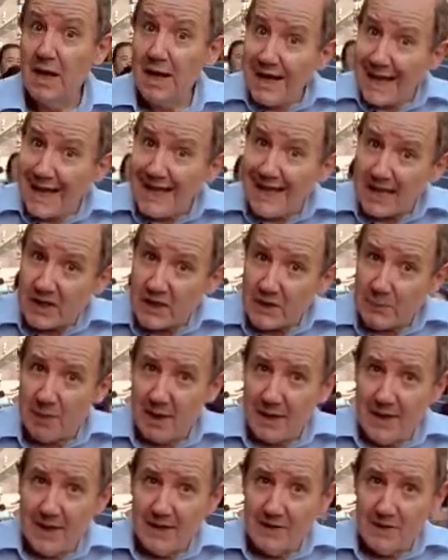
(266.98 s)
It
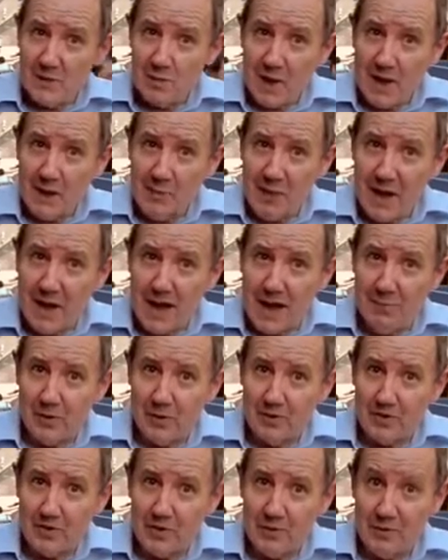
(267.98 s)
explains why we're able
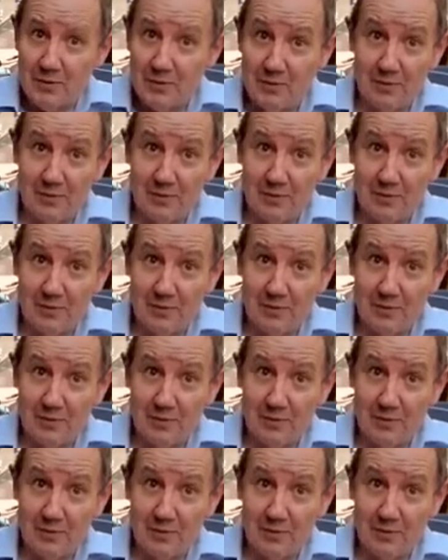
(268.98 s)
to